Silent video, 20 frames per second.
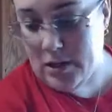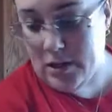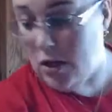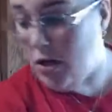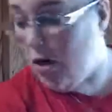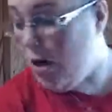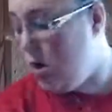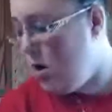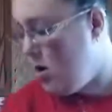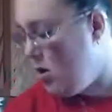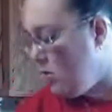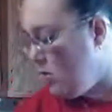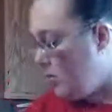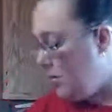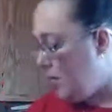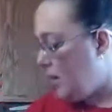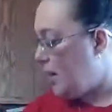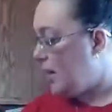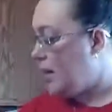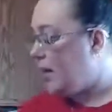oh,
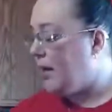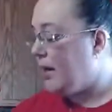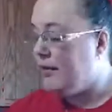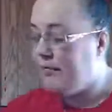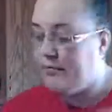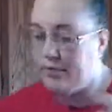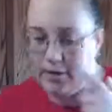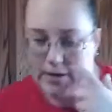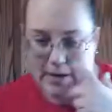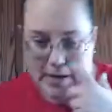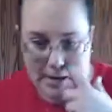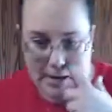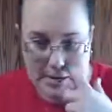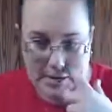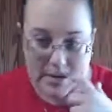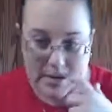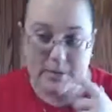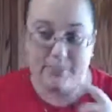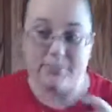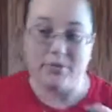and I forgot.
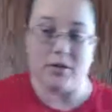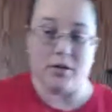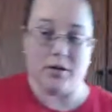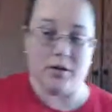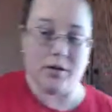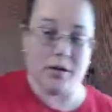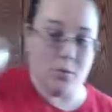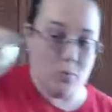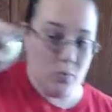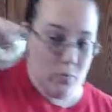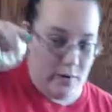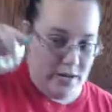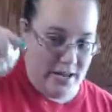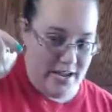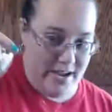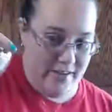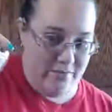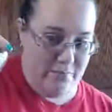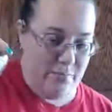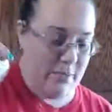I'm sorry. We
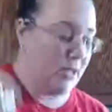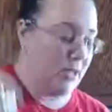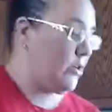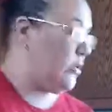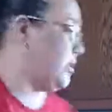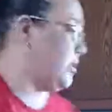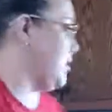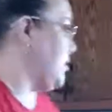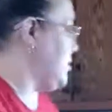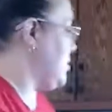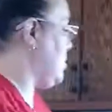have butter yet to